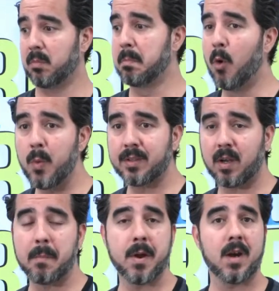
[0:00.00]
Movies
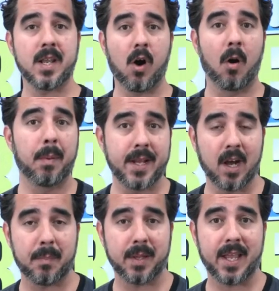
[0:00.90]
are barely opening
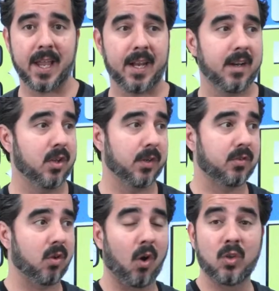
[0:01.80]
up again.
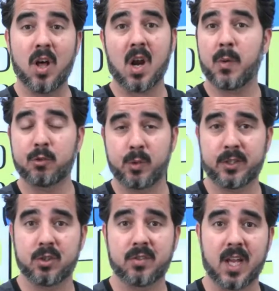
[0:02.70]
There's a lot of
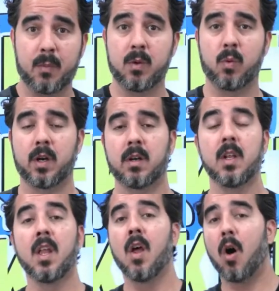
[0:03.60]
restrictions everywhere.
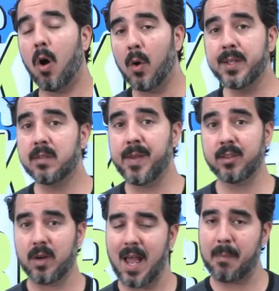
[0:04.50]
All these
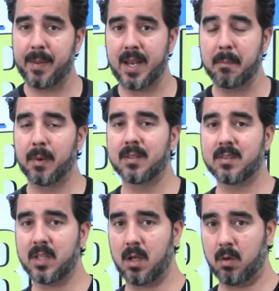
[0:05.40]
things are happening, but
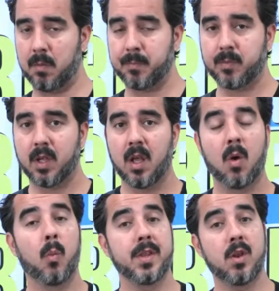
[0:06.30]
still,
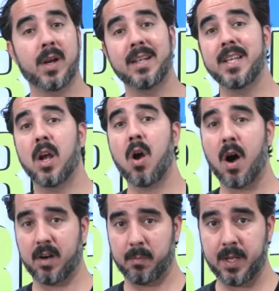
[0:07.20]
when you look at the
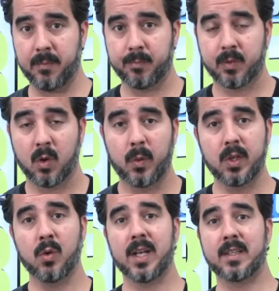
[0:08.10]
economy, when
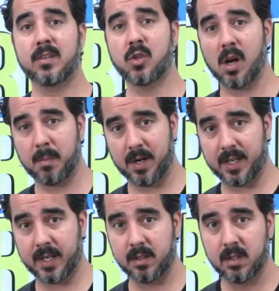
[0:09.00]
you look at the stock
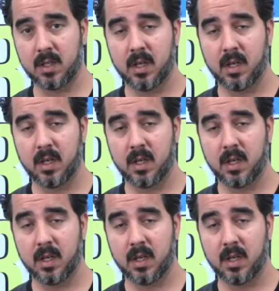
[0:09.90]
market,